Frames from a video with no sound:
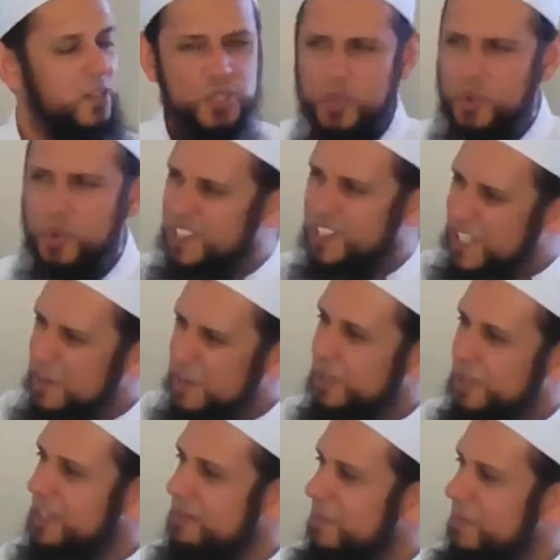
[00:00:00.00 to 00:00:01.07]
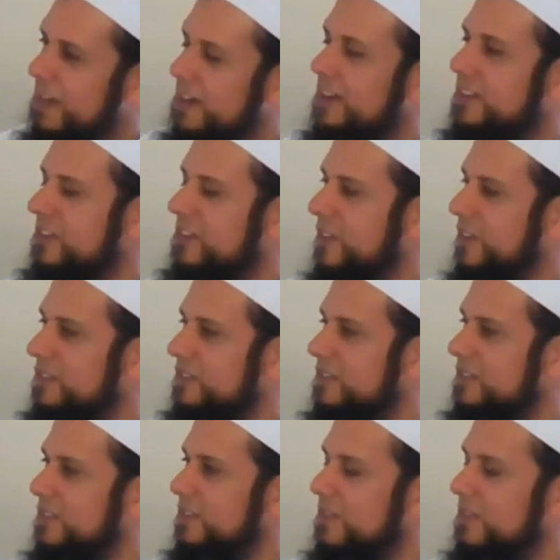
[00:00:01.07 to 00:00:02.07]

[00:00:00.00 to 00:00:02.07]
They're so deeply embedded in the ground.